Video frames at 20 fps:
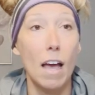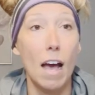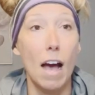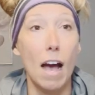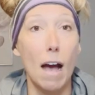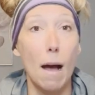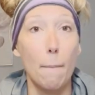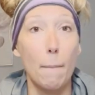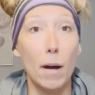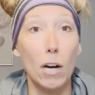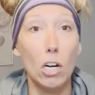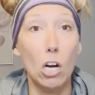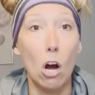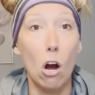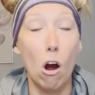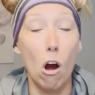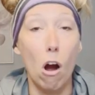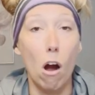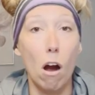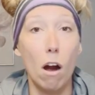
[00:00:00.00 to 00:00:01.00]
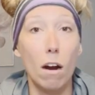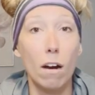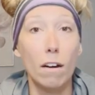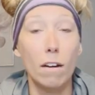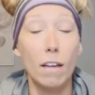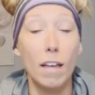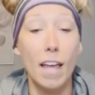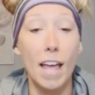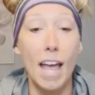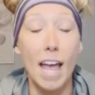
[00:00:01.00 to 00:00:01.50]
a car
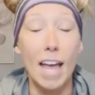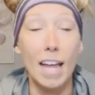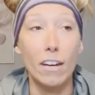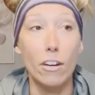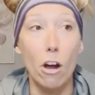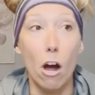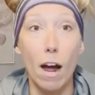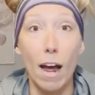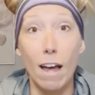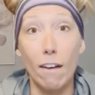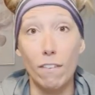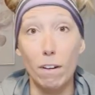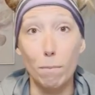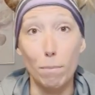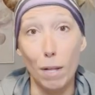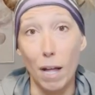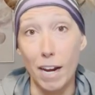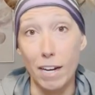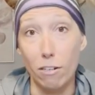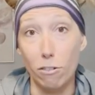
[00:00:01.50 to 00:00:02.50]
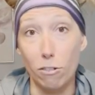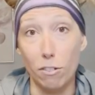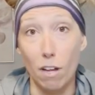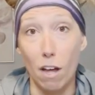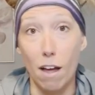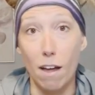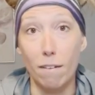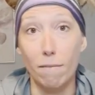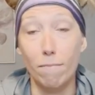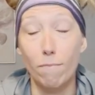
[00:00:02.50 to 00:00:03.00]
and not having blinders
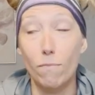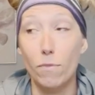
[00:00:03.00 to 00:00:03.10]
on.